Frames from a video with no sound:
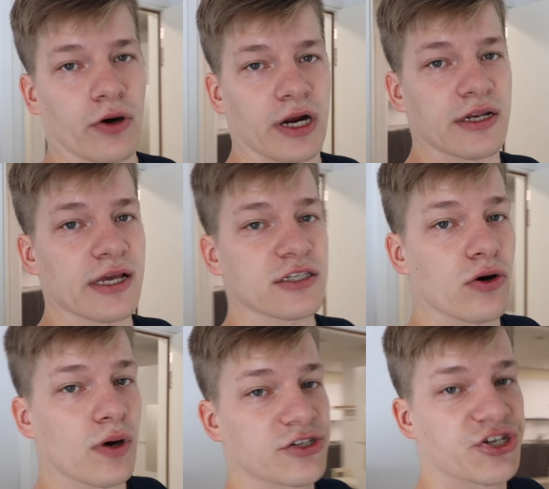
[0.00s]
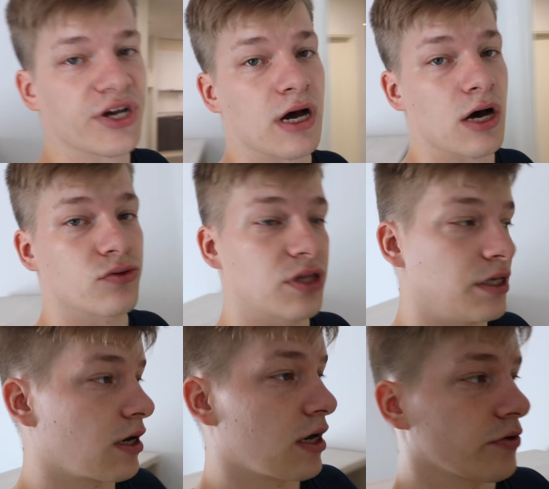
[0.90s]
All right, let's go and check out
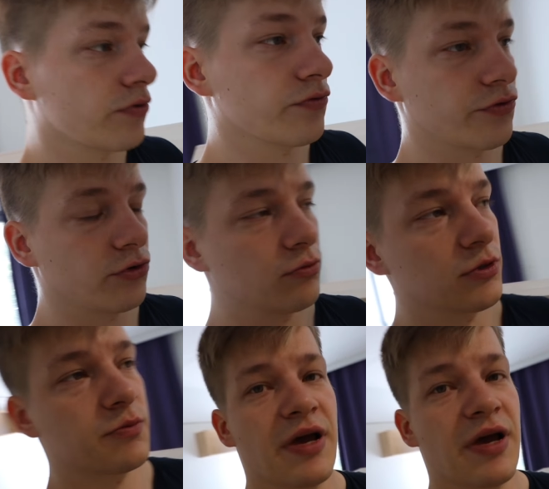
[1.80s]
the other rooms.